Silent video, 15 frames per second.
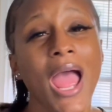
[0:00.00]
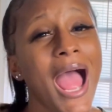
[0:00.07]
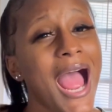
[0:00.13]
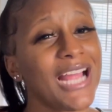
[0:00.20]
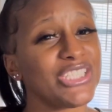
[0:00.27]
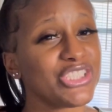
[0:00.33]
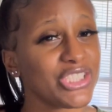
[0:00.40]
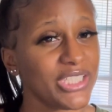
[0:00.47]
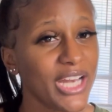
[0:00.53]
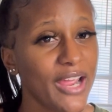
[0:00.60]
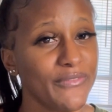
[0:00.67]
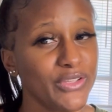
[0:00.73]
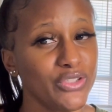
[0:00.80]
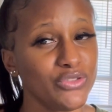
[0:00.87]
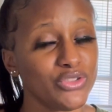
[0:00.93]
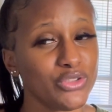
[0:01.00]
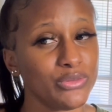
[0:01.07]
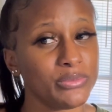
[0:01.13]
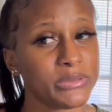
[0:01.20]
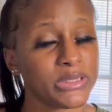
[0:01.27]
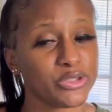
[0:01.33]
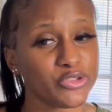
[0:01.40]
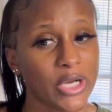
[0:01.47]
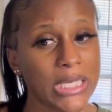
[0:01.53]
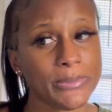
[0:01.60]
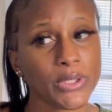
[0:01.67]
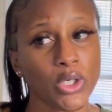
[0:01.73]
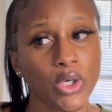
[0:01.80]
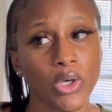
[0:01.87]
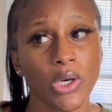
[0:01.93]
I should have a YouTube subscriber
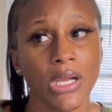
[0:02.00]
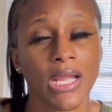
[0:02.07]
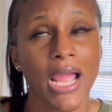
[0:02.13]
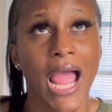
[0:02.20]
goal.